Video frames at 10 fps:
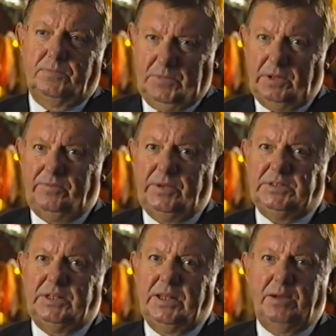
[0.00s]
Well, if he
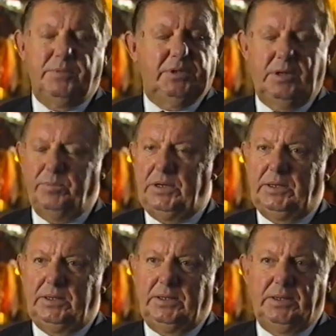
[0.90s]
said that, but
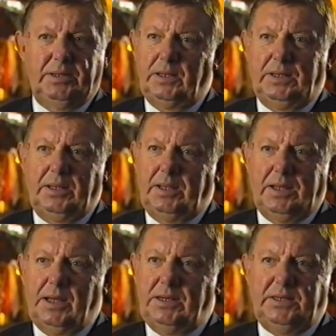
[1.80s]
nobody...
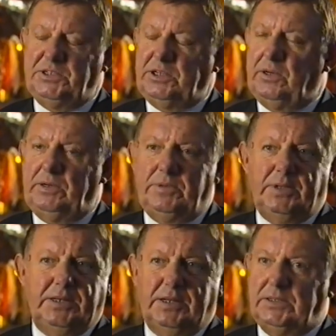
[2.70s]
I'd disagree with
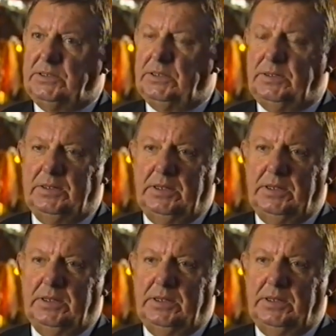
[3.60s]
that, actually.